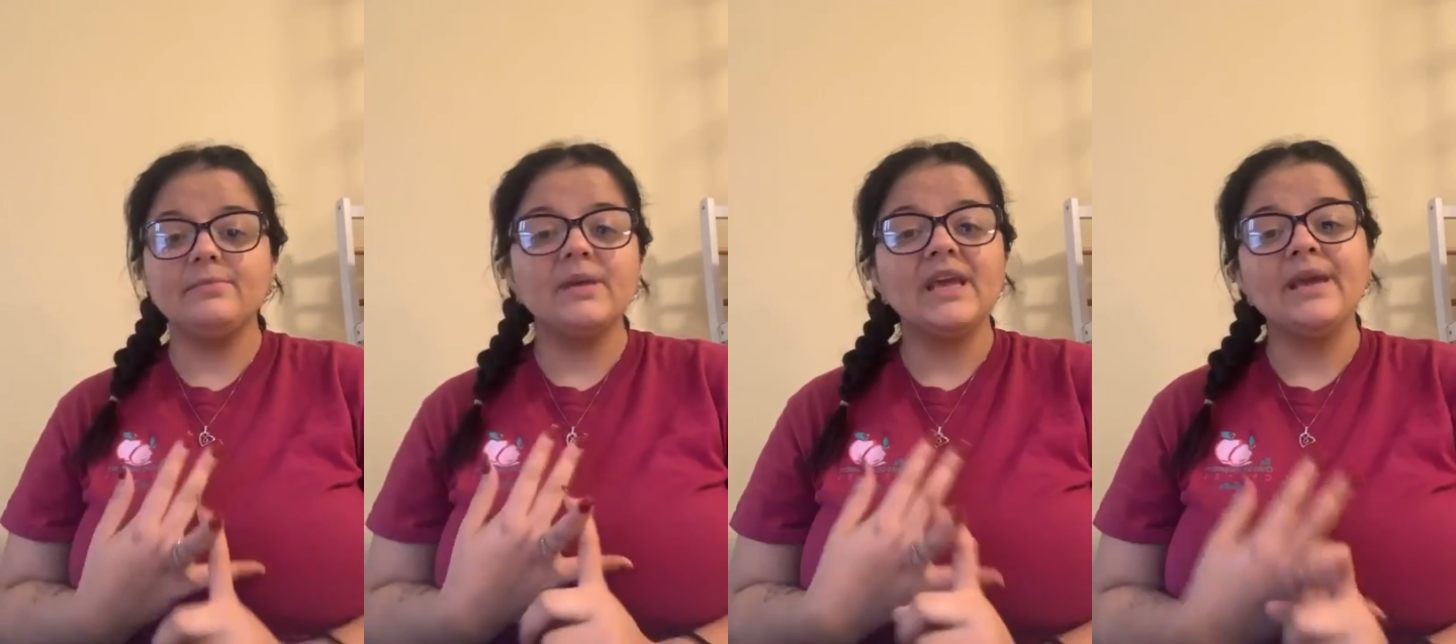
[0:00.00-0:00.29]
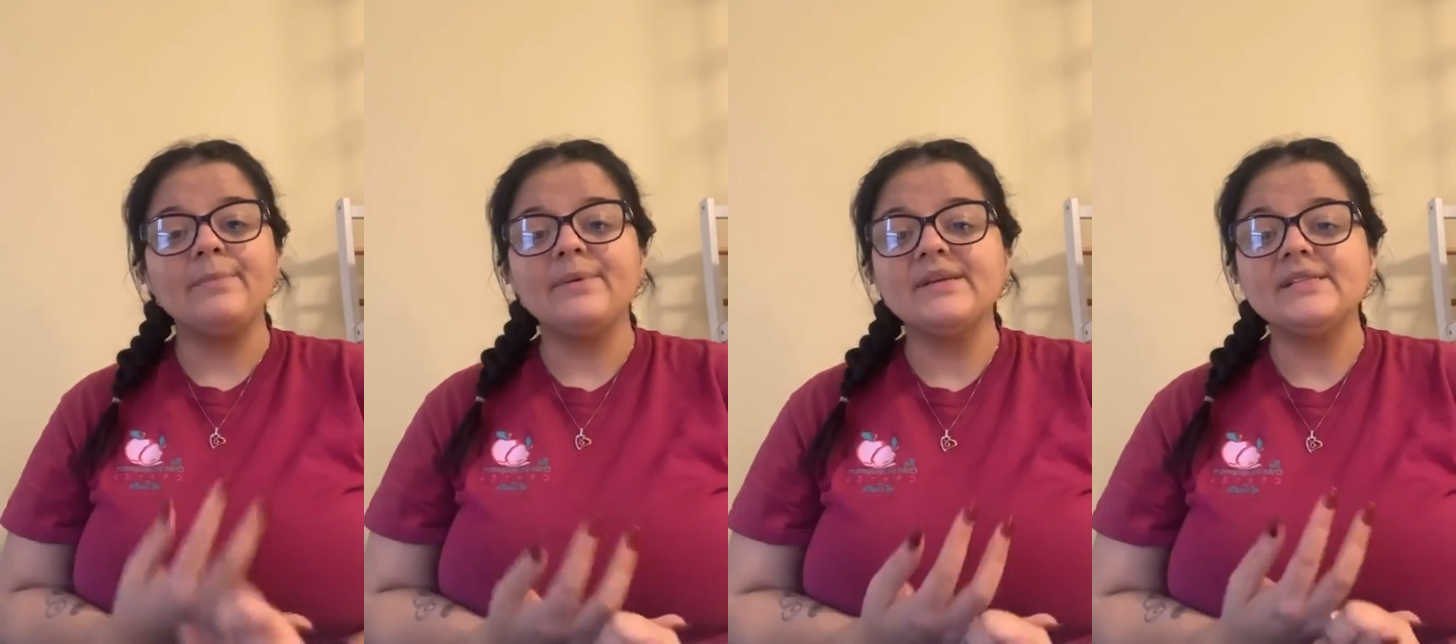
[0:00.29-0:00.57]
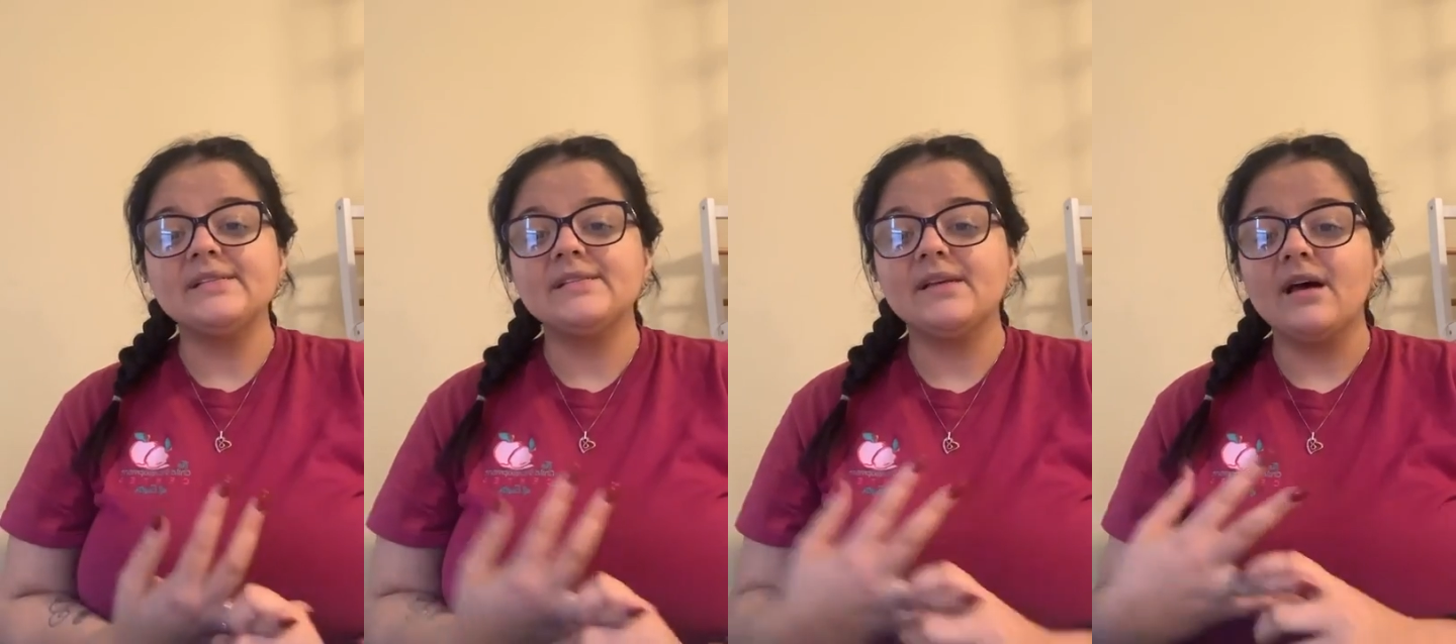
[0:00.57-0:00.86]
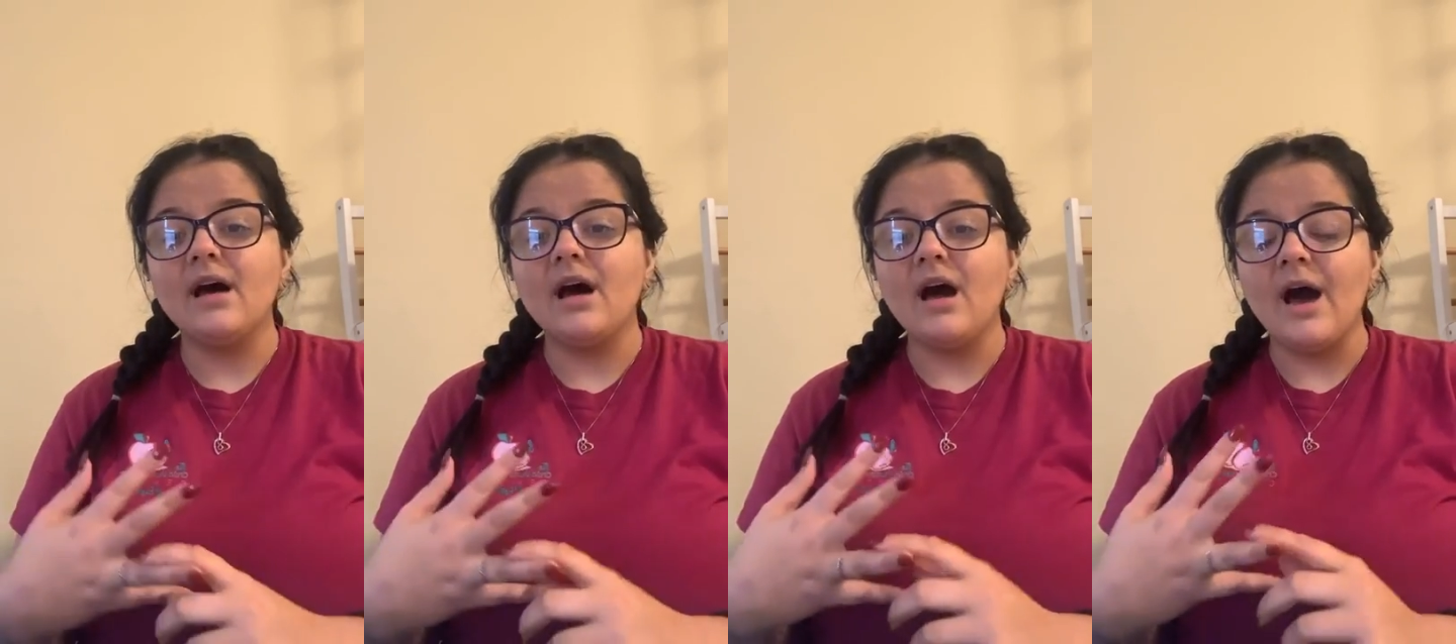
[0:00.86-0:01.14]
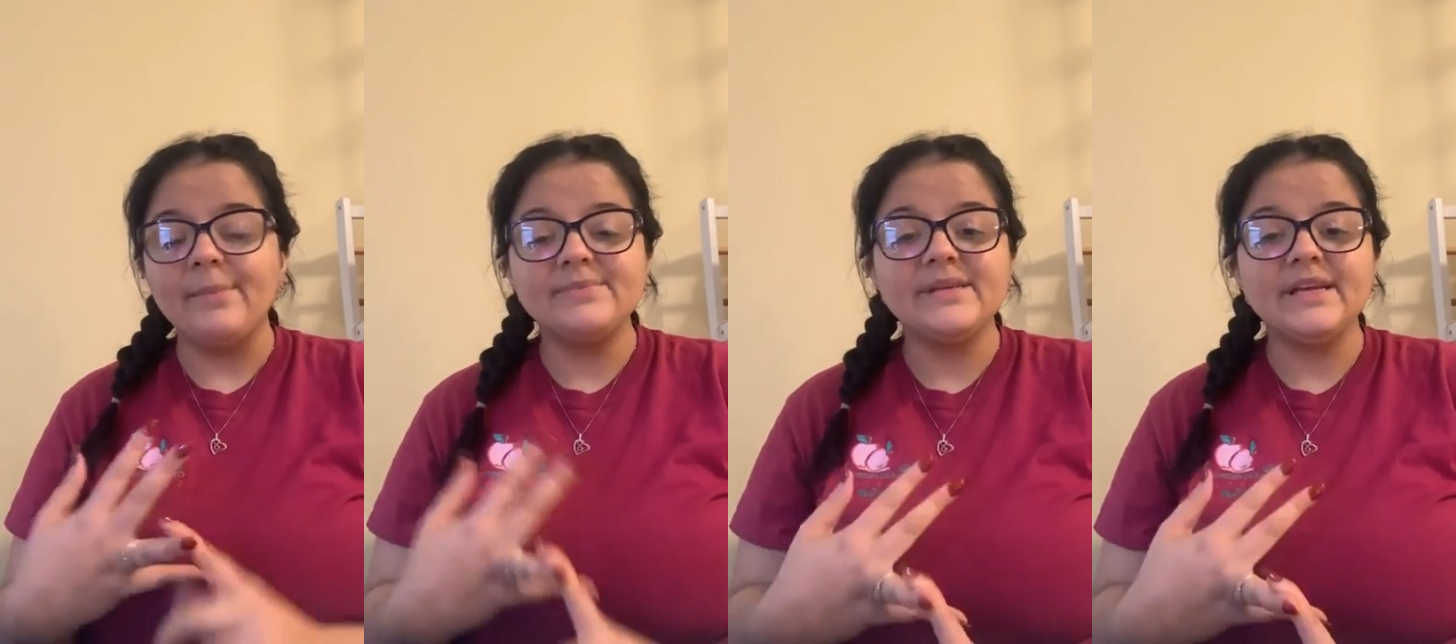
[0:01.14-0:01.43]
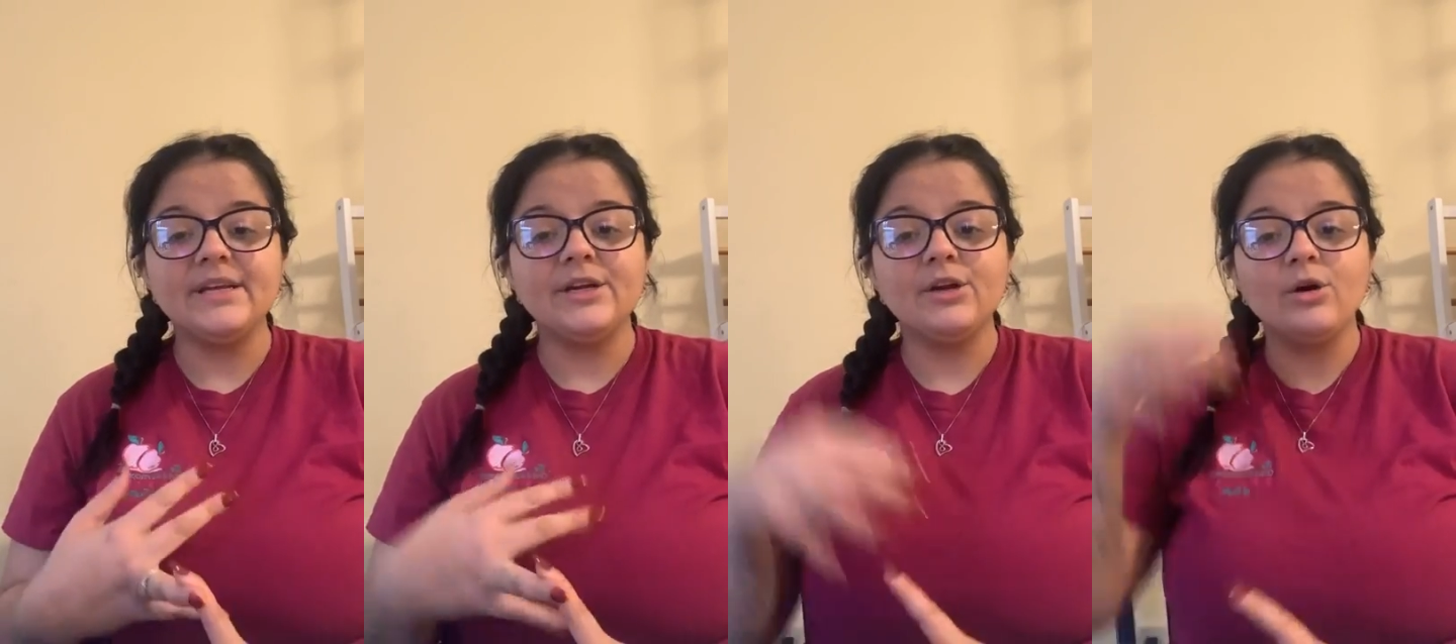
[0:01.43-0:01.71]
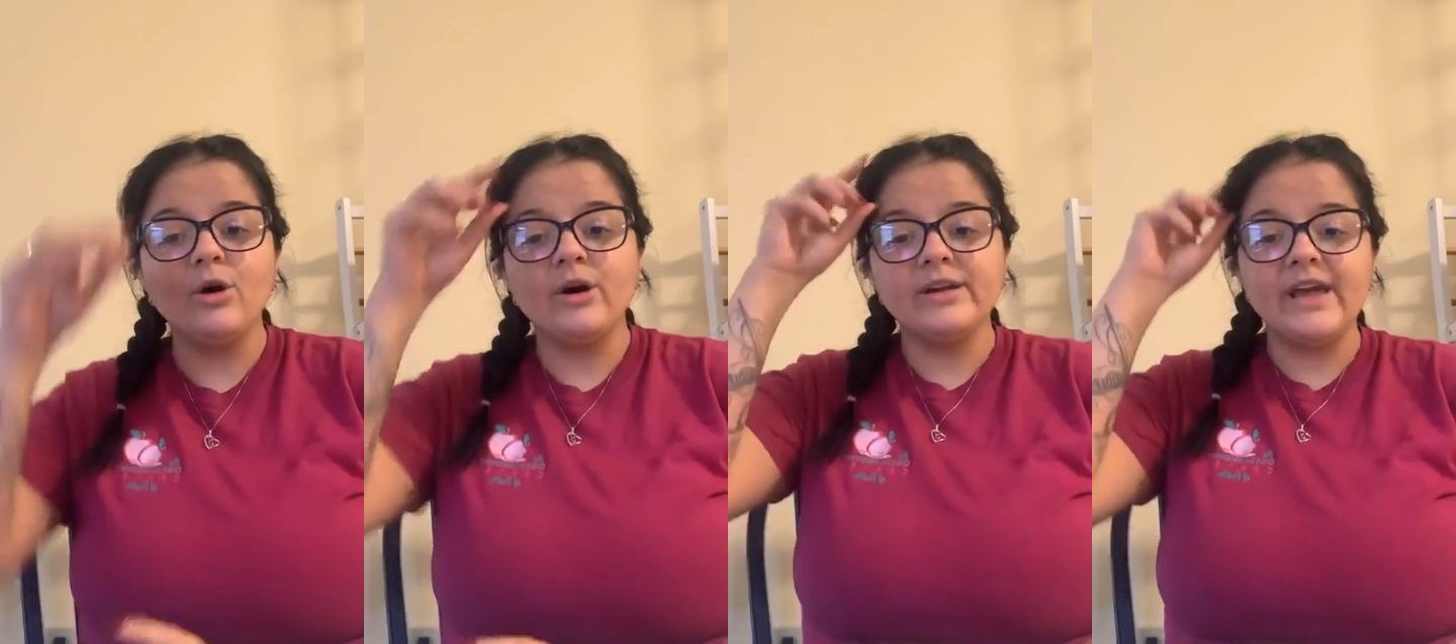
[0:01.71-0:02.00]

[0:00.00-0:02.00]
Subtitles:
keep us updated on